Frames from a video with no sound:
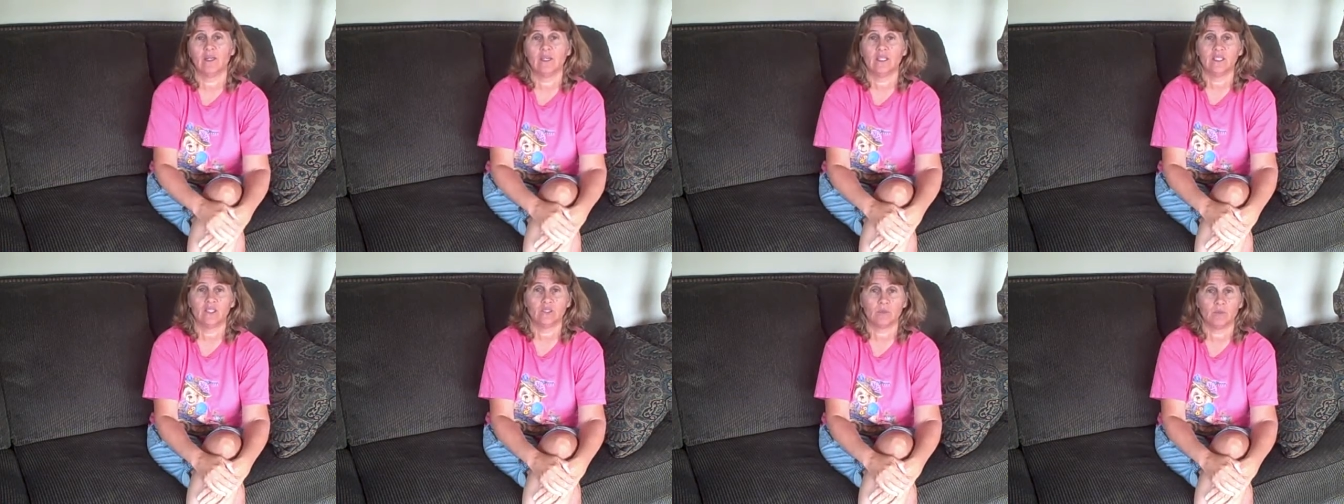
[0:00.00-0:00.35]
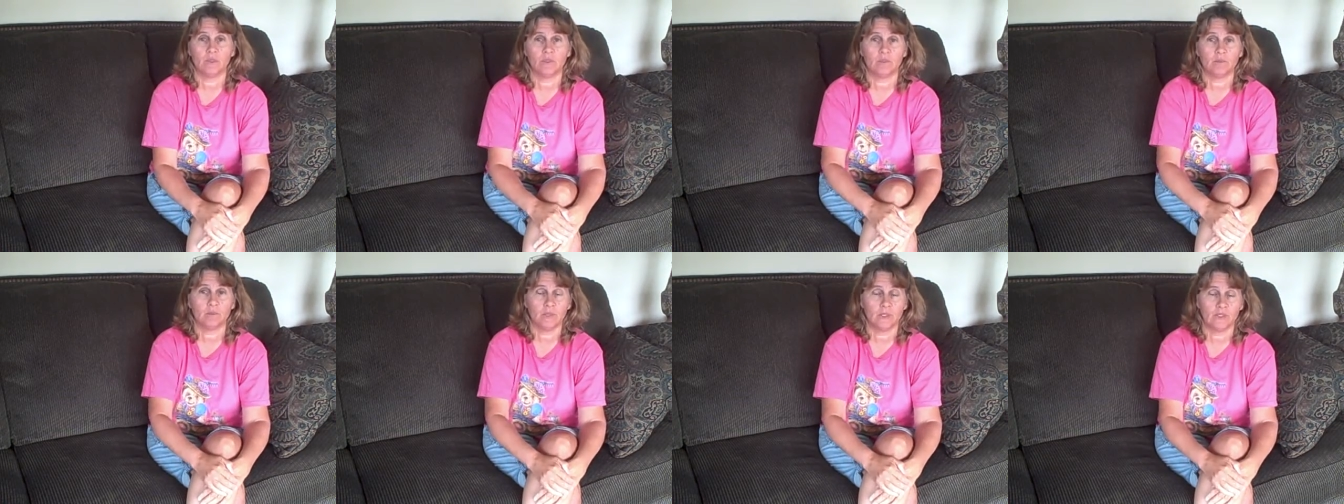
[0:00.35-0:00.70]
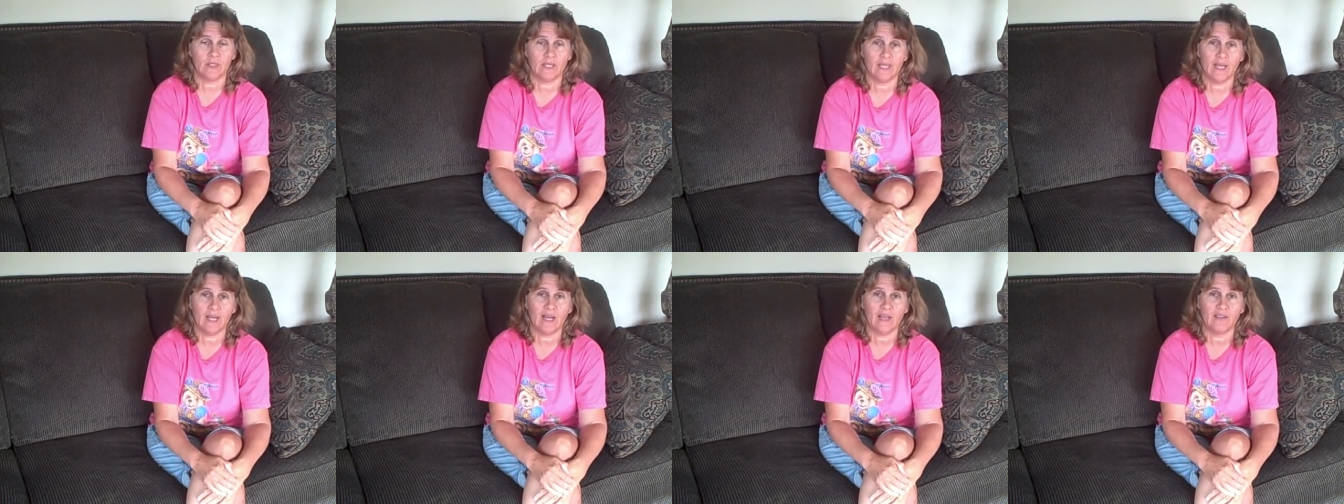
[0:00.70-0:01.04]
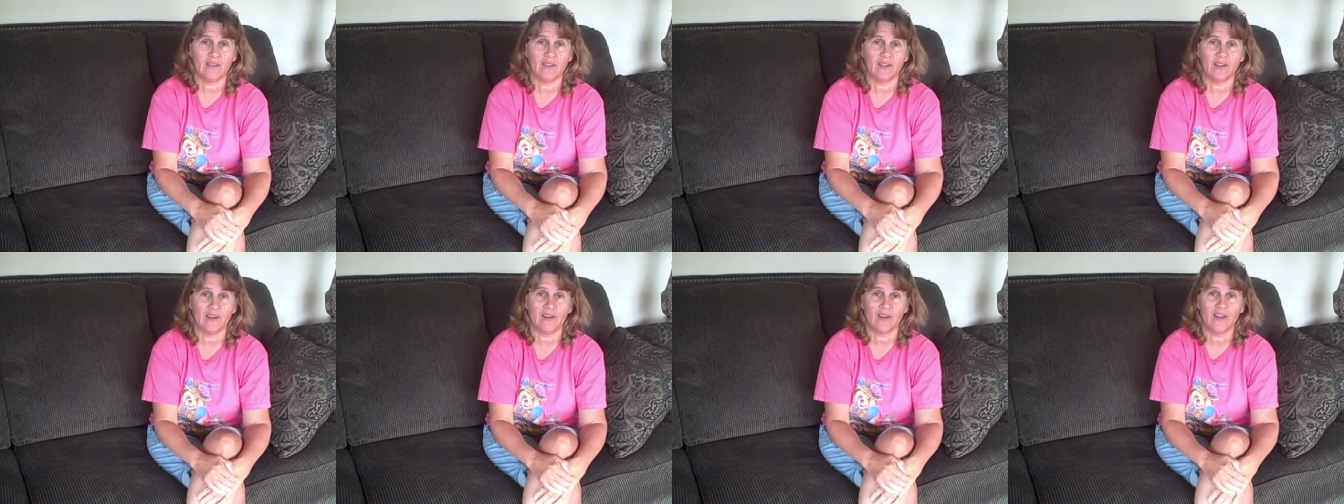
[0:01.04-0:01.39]
I just wanted to put that
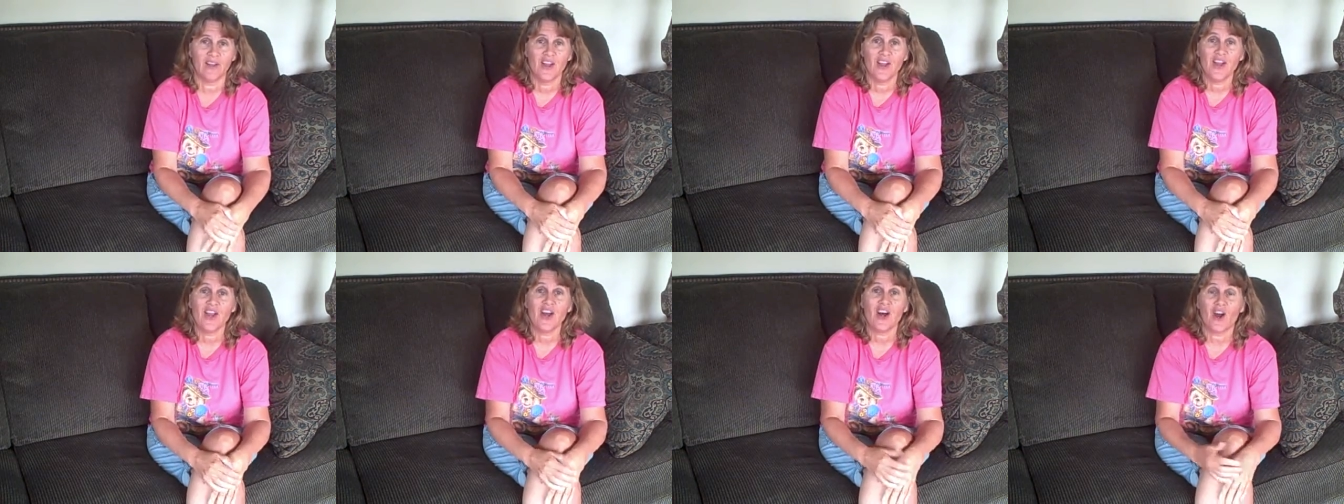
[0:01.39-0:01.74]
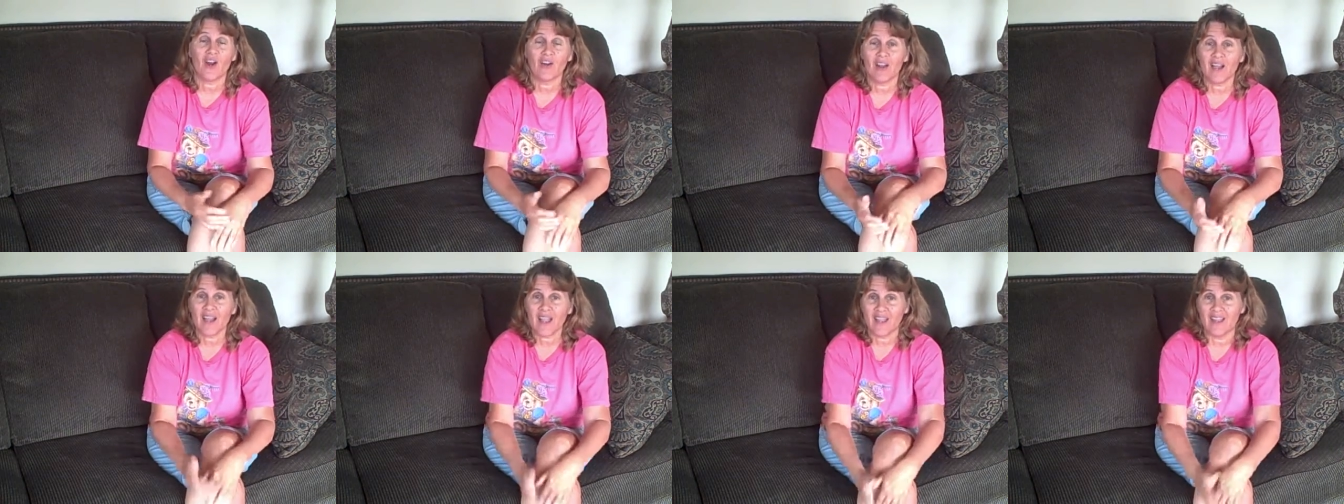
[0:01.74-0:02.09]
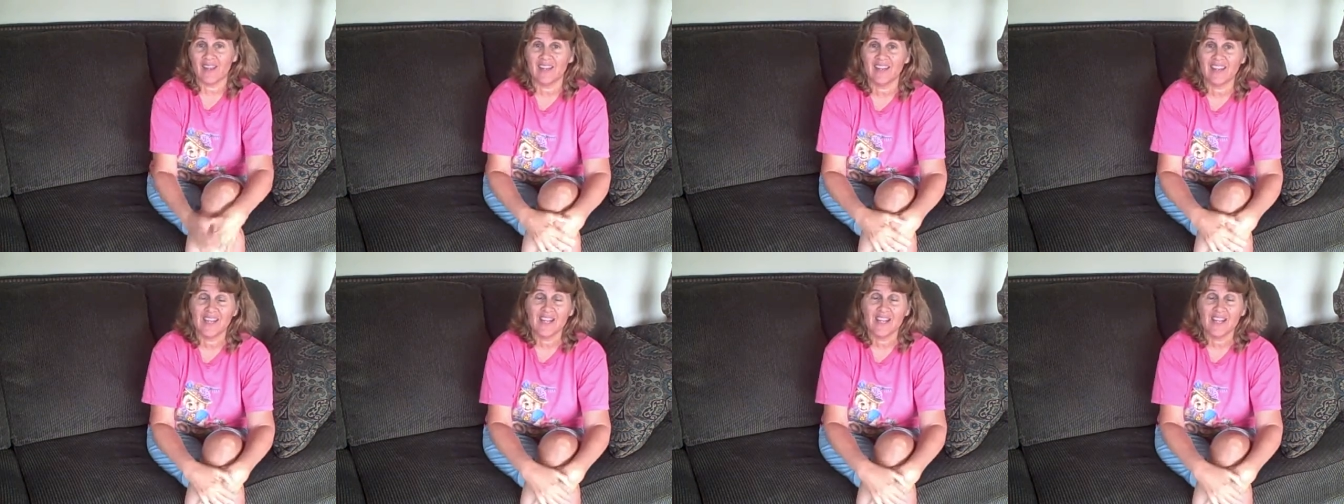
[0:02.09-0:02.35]
out there. All right.